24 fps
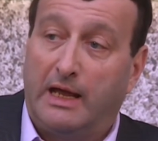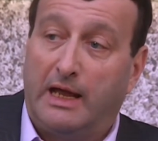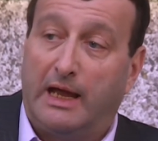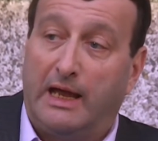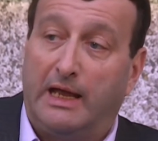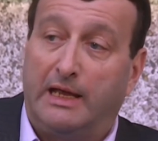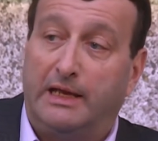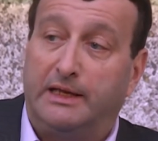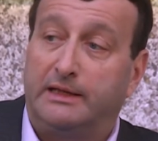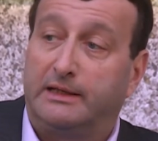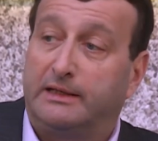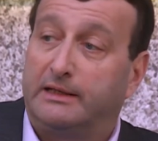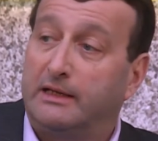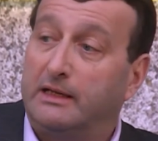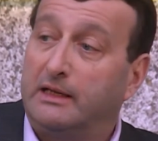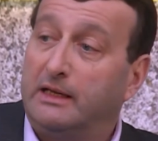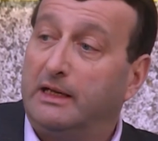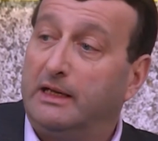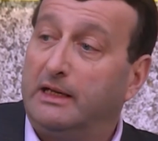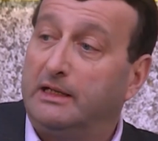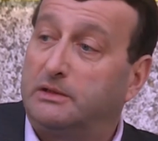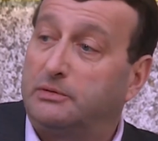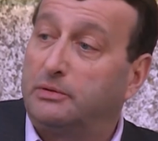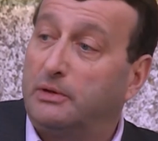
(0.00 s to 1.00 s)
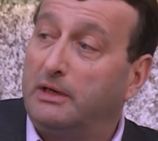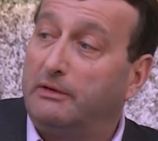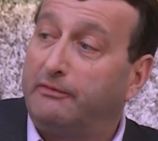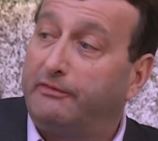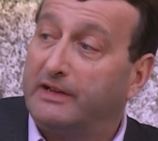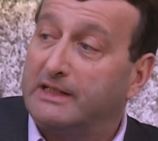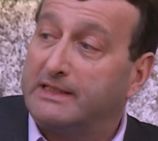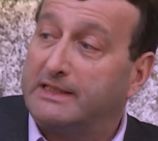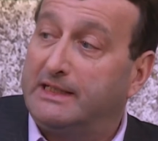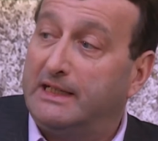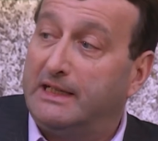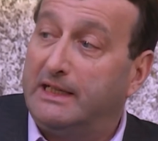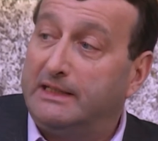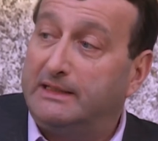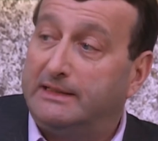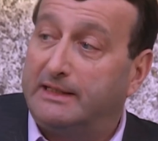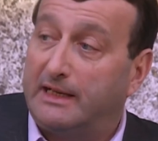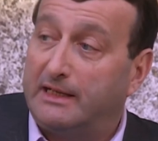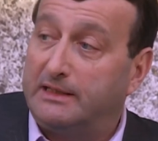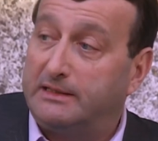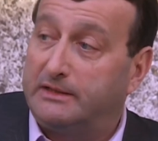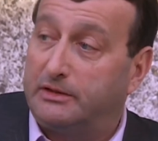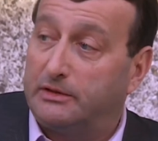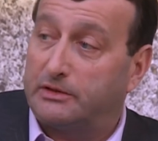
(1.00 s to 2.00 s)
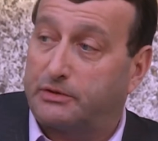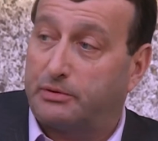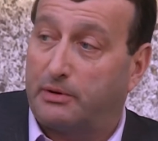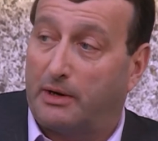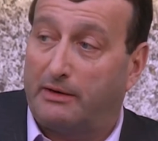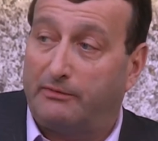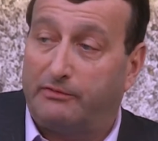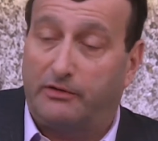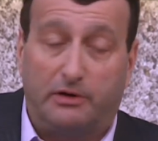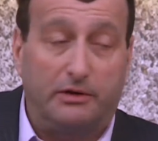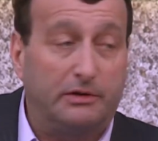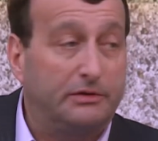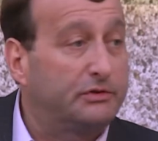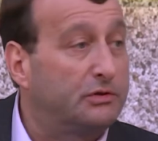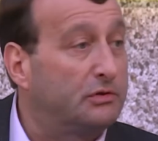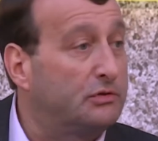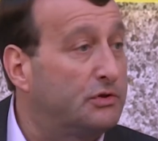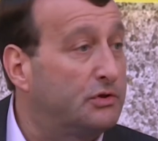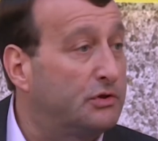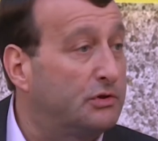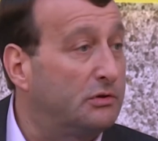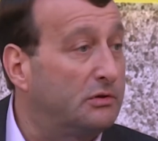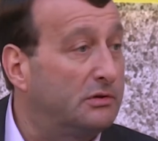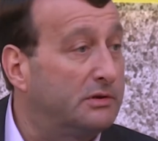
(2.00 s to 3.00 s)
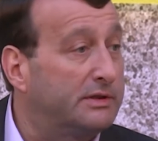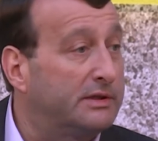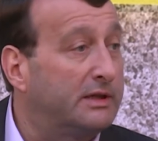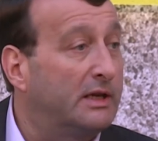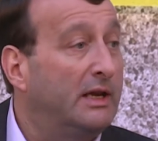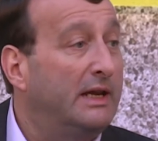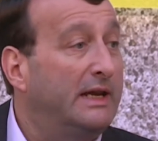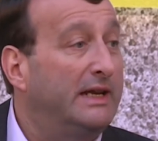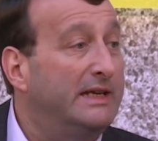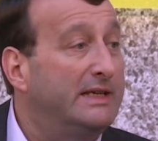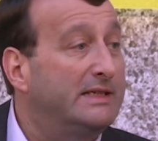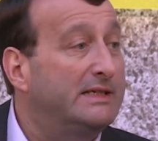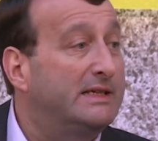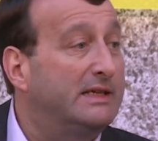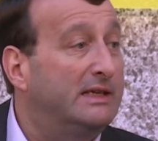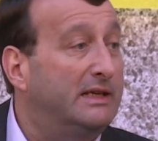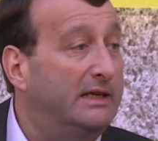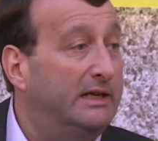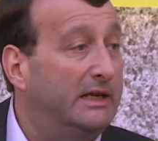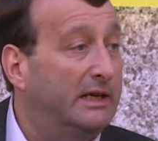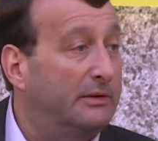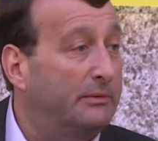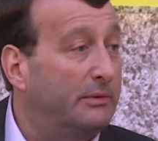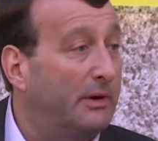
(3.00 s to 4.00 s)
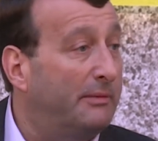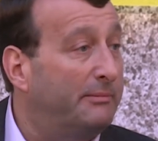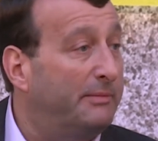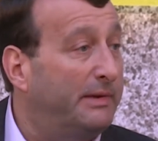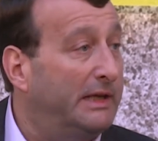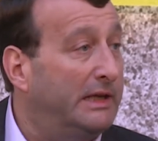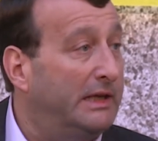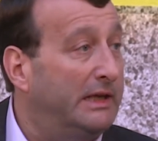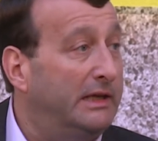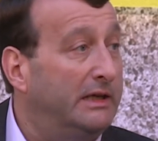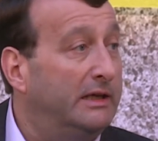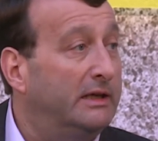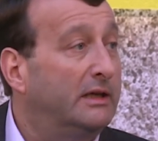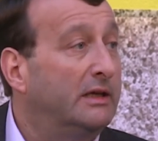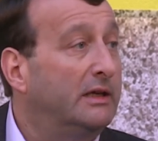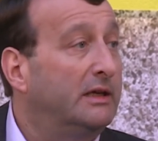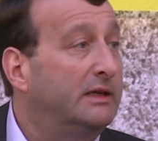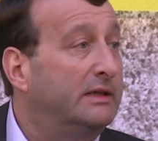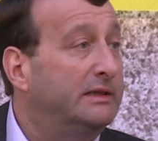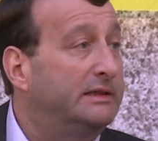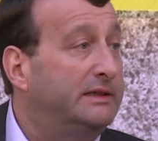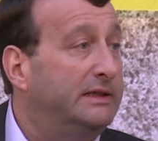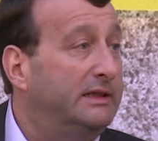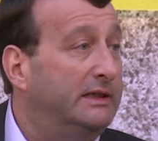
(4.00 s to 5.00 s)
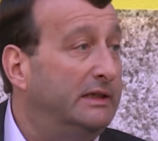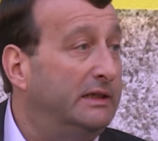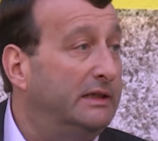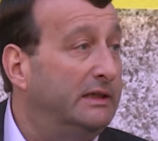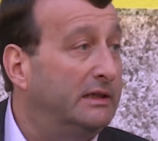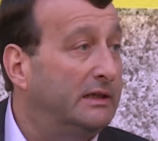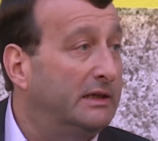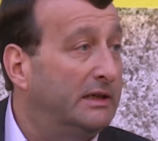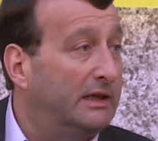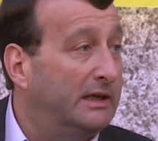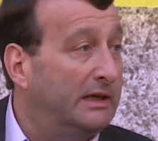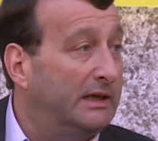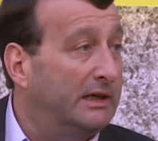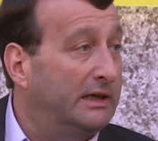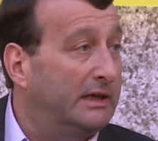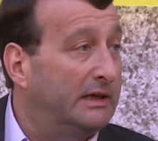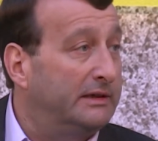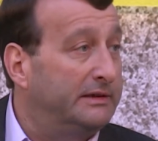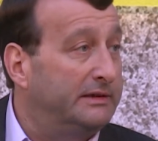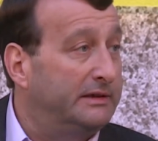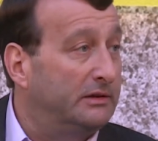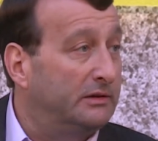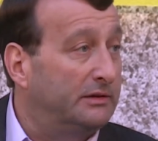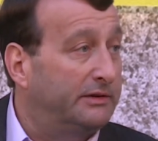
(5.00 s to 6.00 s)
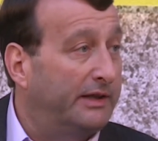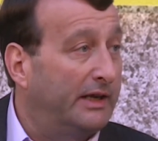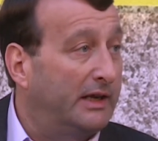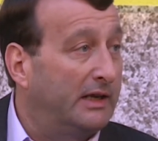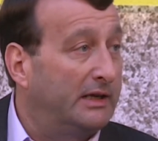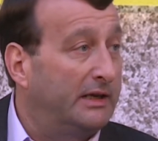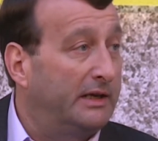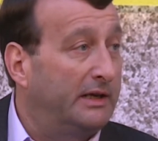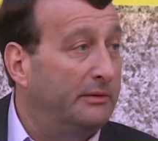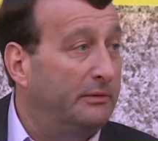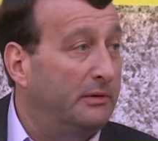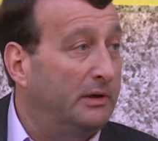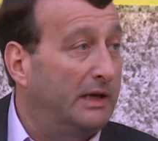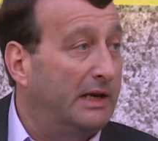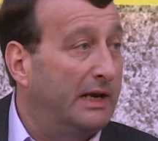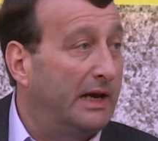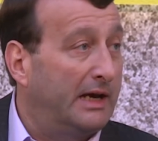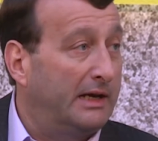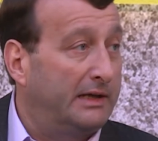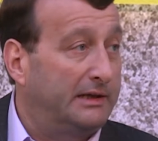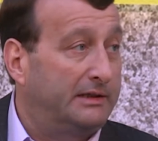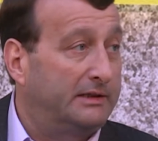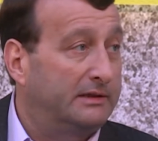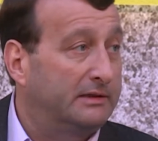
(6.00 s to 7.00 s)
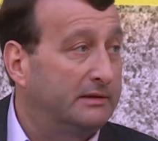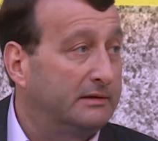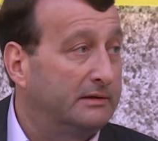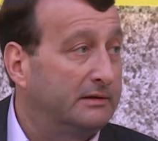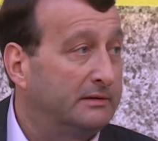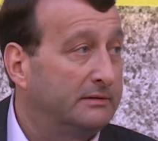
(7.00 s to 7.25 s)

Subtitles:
And it will facilitate the traveler to choose easily and rapidly the hotel he would like.